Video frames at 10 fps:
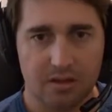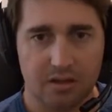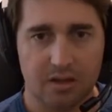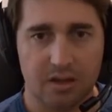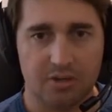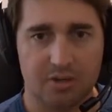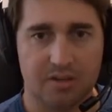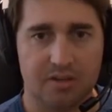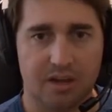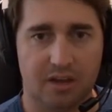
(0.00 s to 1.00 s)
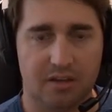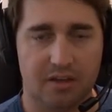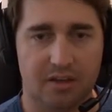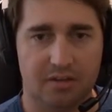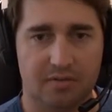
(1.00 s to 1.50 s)
as you can tell
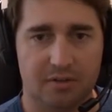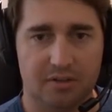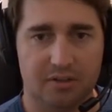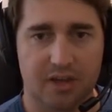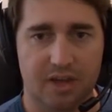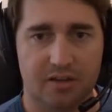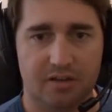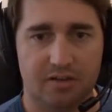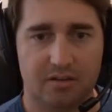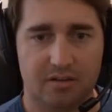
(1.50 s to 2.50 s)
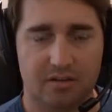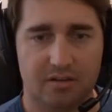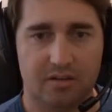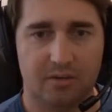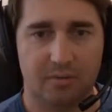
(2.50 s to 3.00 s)
in this first attack,
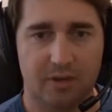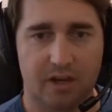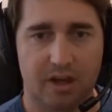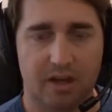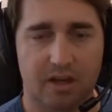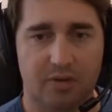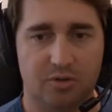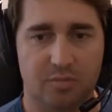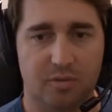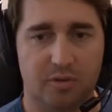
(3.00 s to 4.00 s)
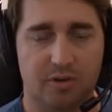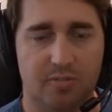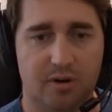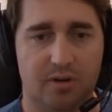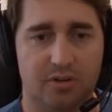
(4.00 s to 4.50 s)
we got a triple with
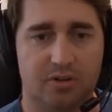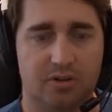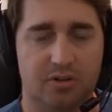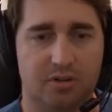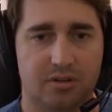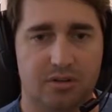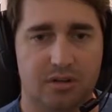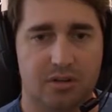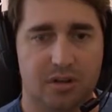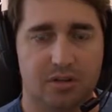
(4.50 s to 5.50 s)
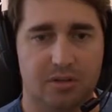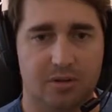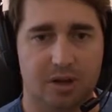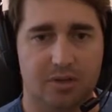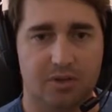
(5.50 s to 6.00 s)
Barch. So
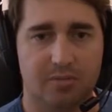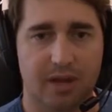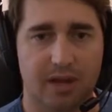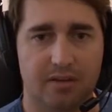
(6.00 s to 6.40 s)
not too bad.